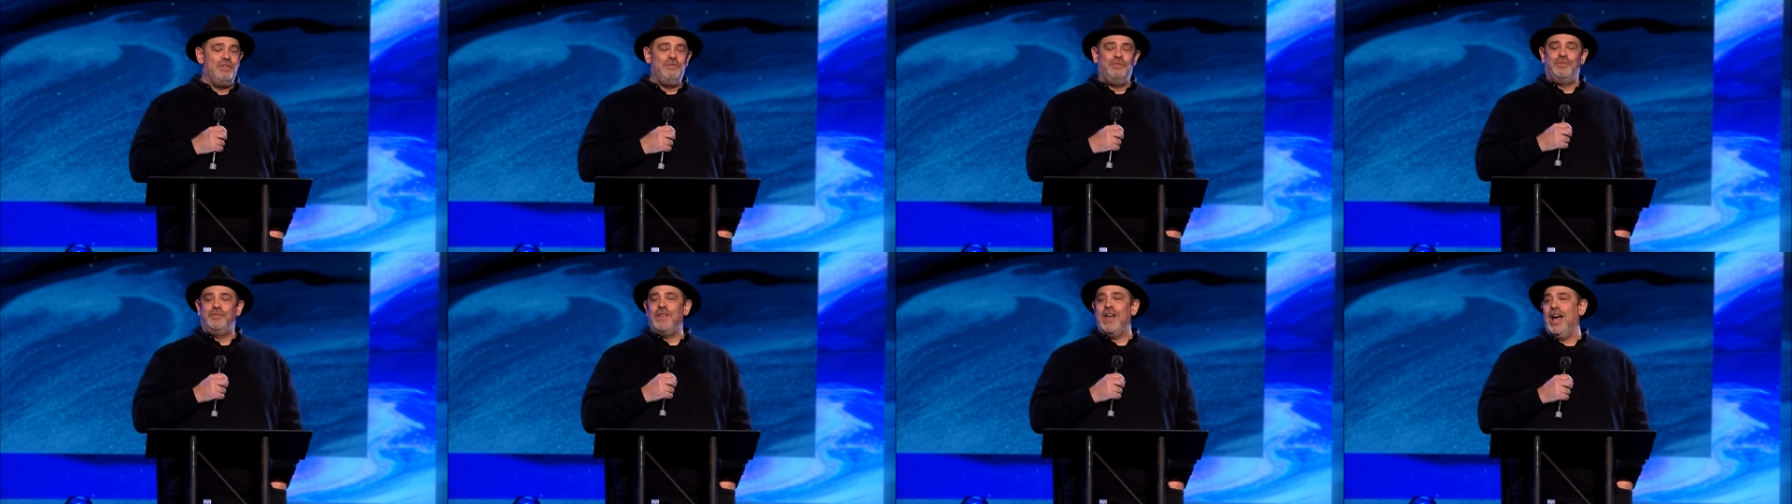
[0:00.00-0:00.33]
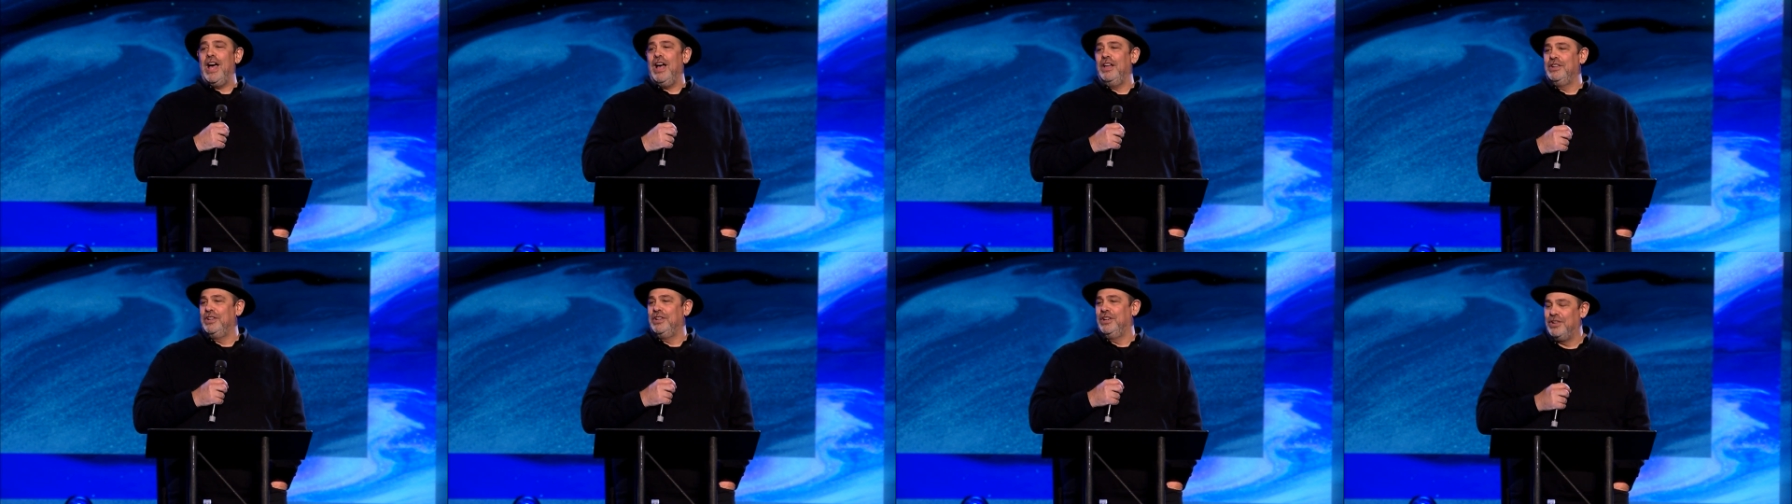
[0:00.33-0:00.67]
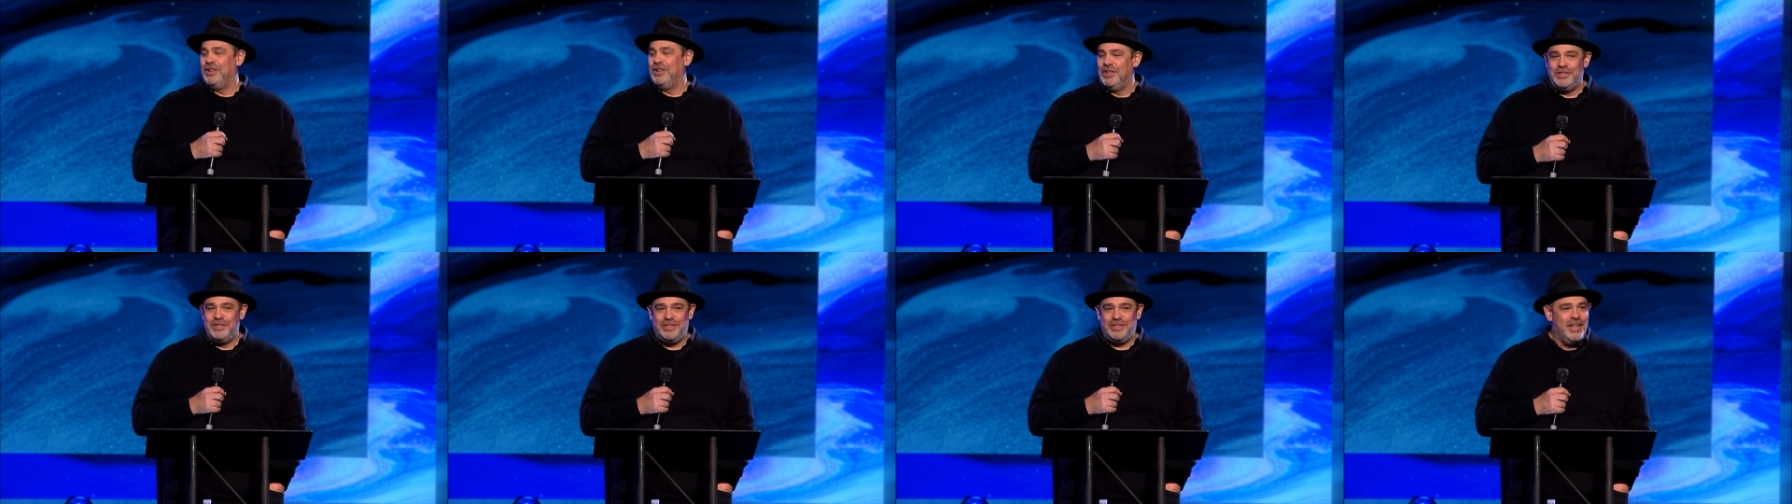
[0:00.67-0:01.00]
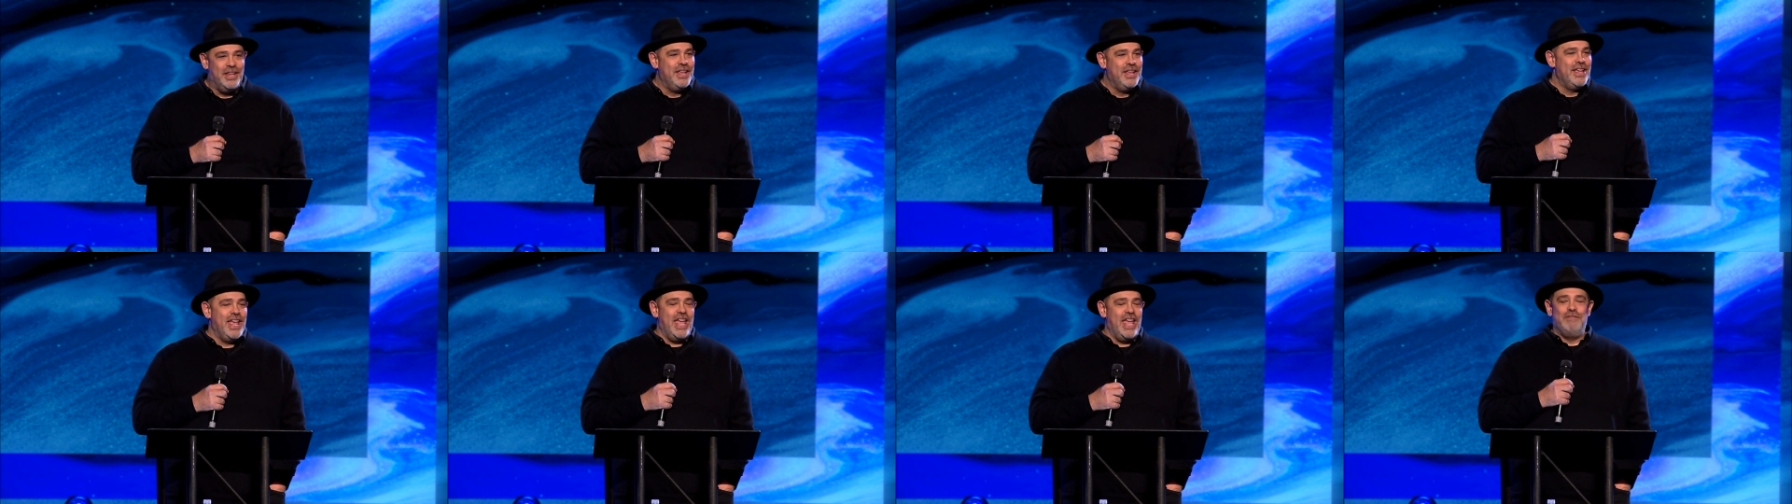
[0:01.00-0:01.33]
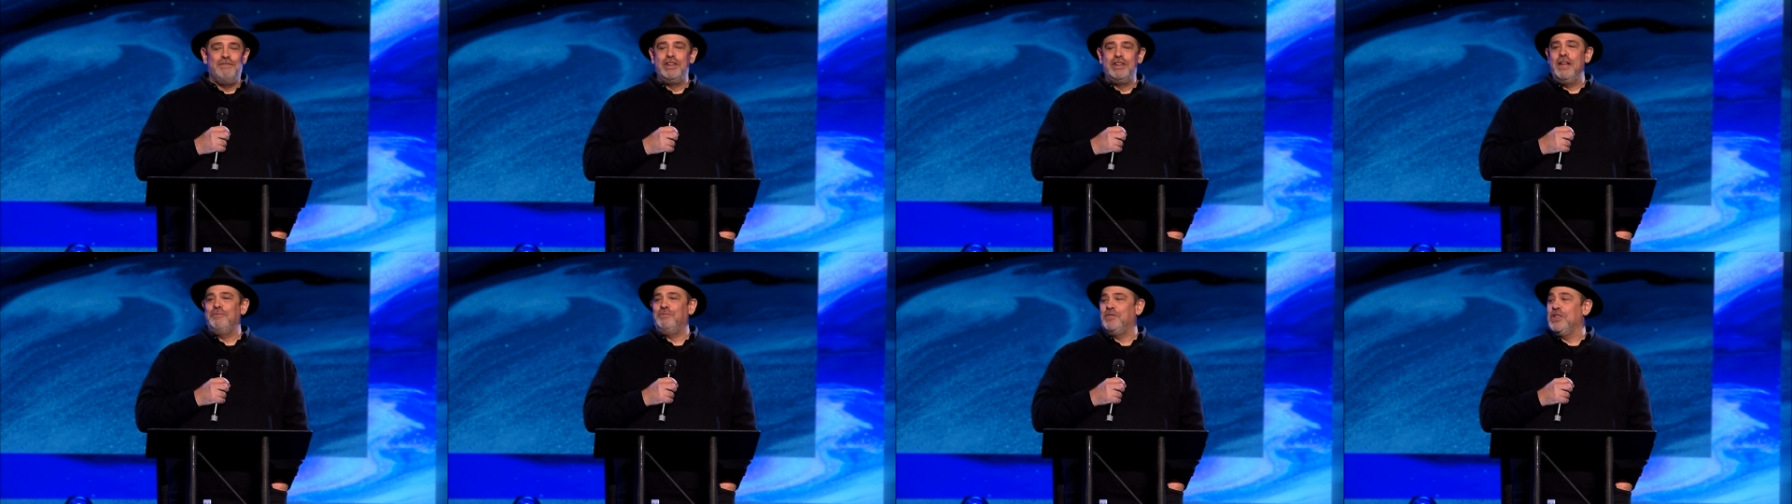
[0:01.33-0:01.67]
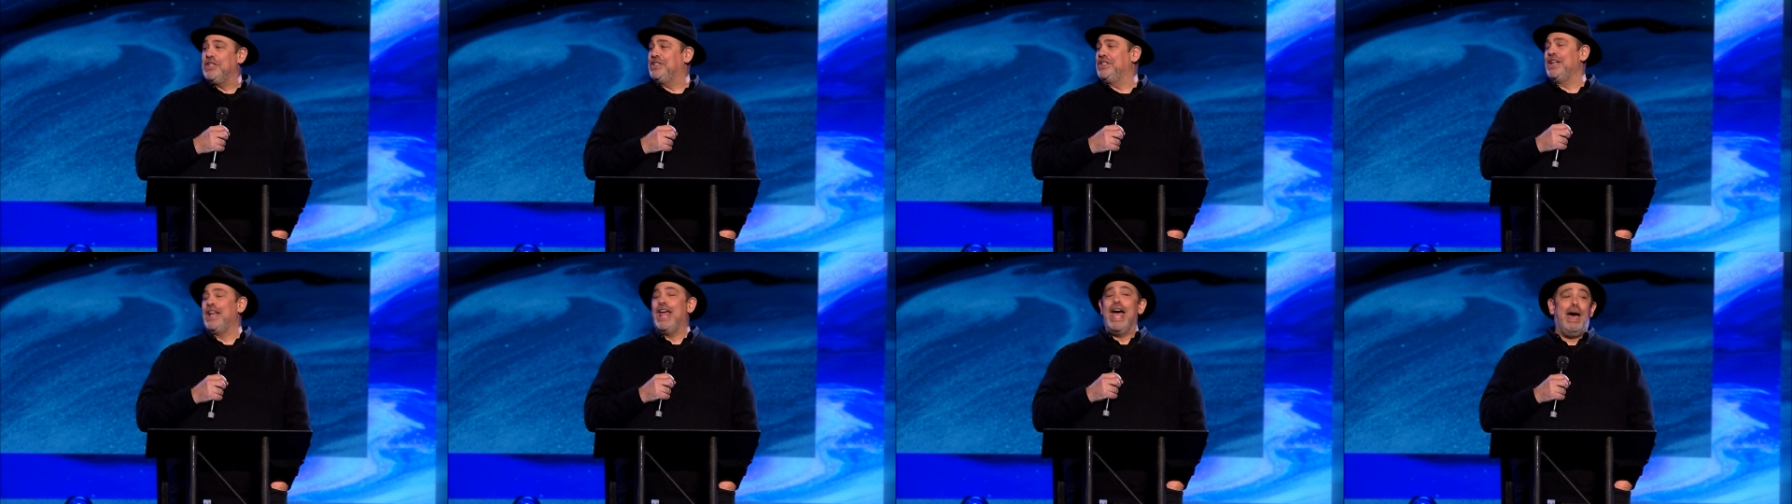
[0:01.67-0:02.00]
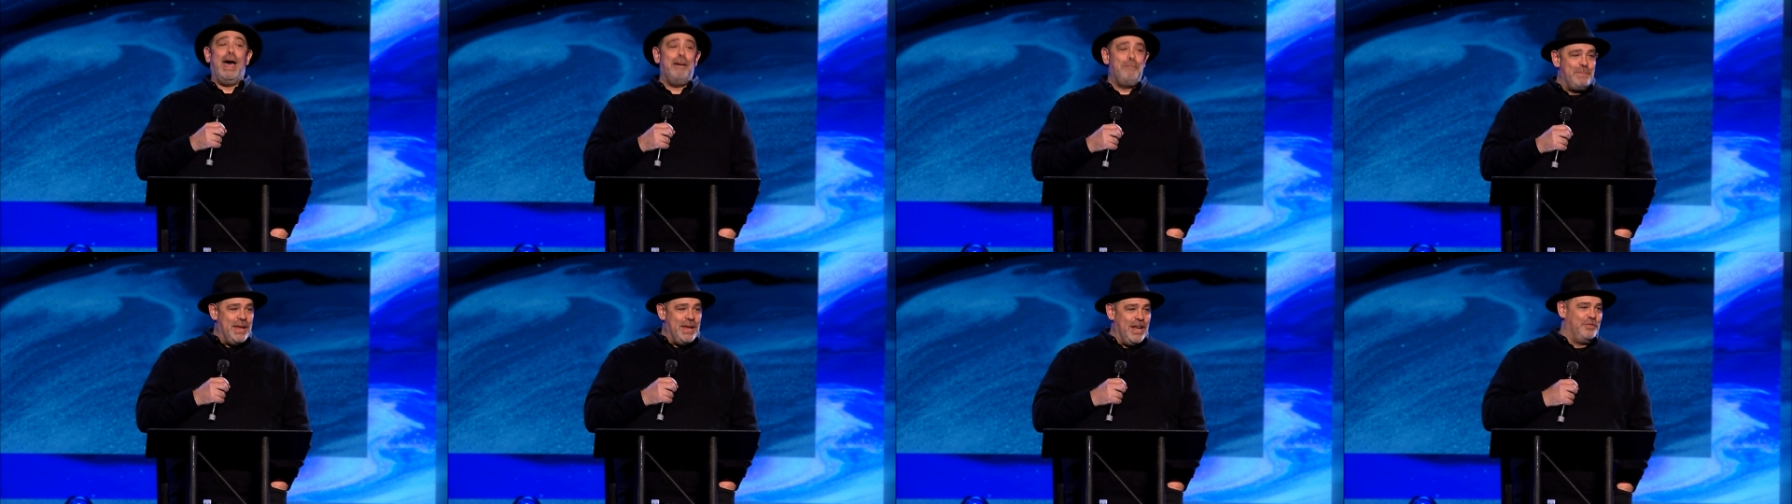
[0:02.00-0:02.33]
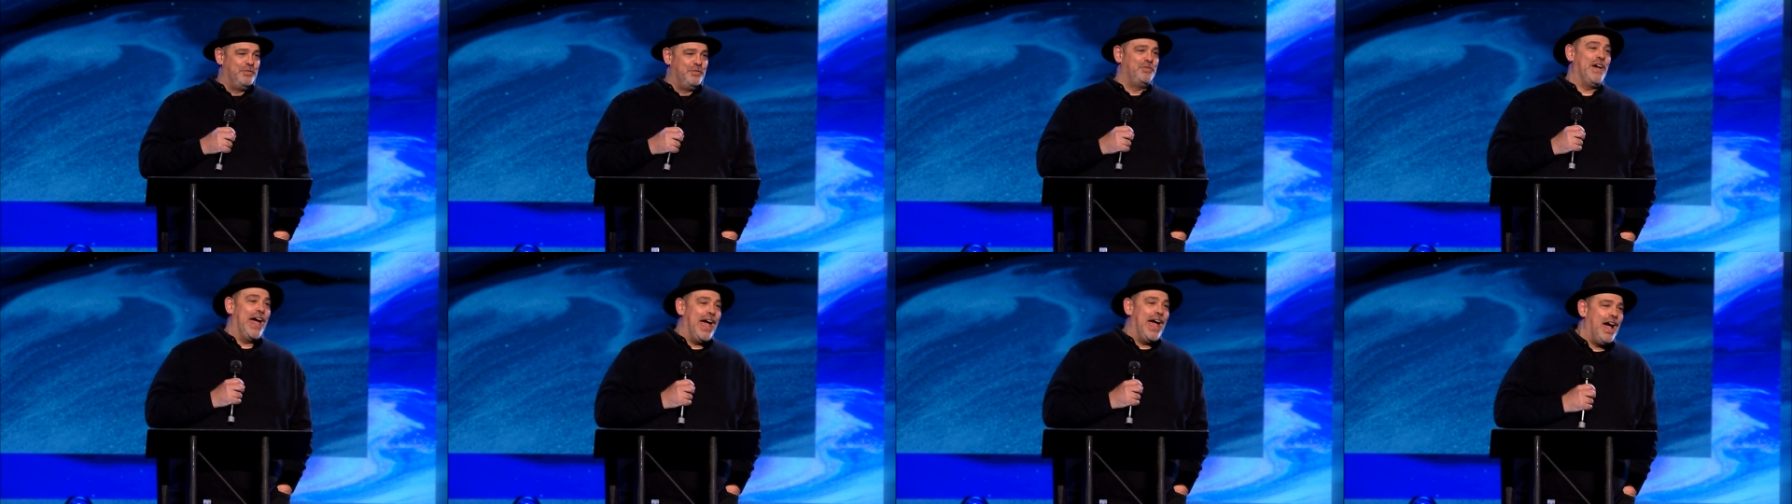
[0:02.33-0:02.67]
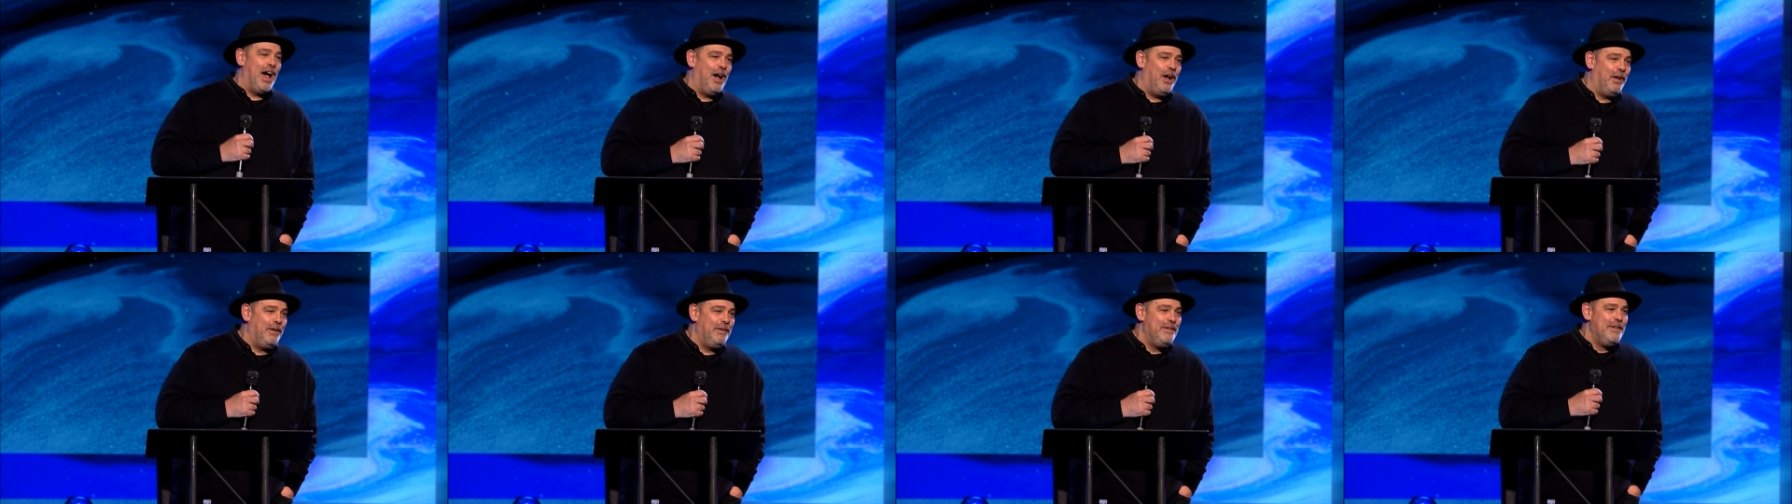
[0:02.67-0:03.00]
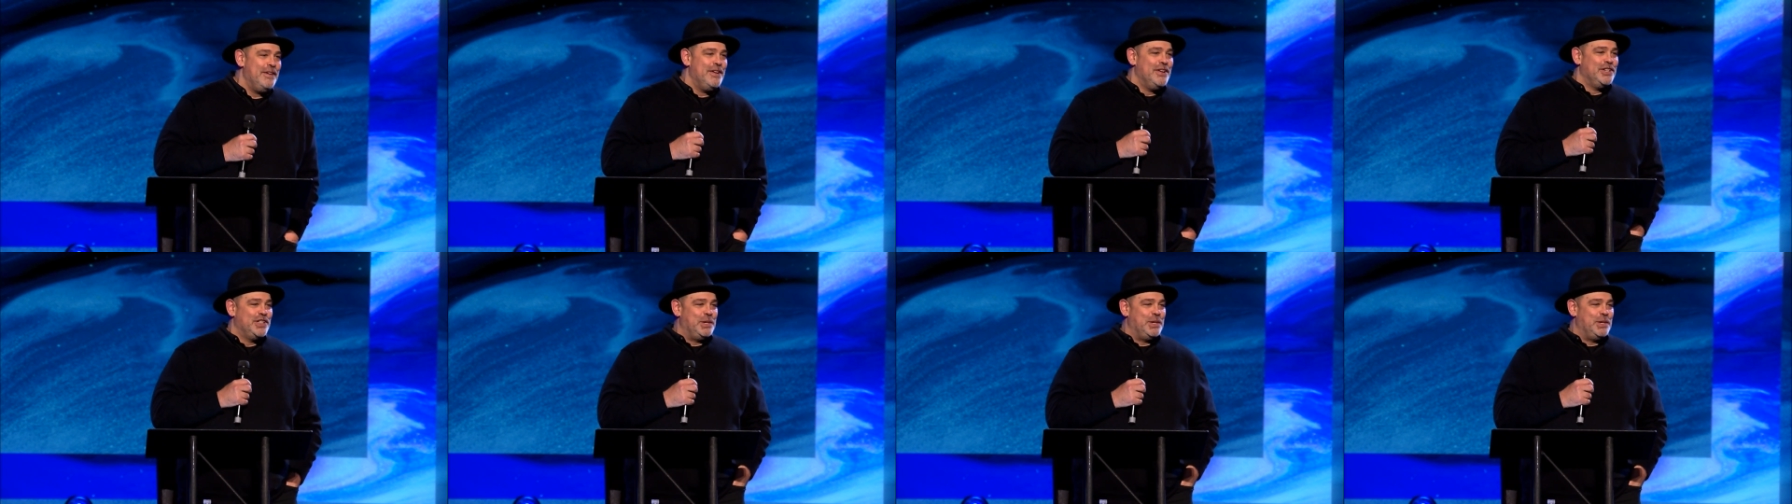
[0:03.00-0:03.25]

and failures, even if it's an epic fail,